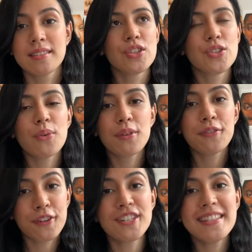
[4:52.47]
So the
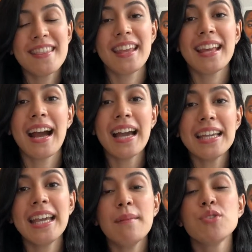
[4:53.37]
first thing I
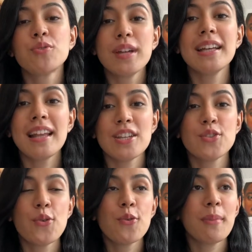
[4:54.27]
came to realize
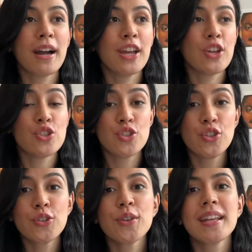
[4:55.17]
through my
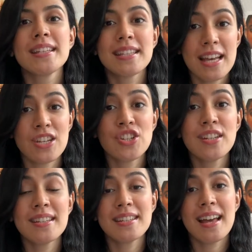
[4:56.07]
journaling
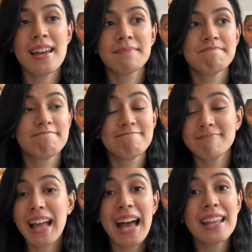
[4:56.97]
session is that
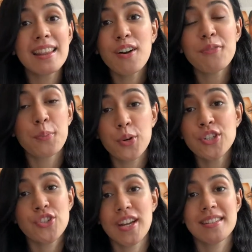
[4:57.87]
I love
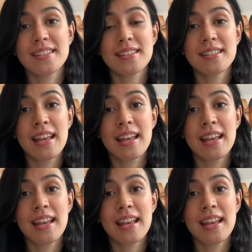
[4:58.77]
portraits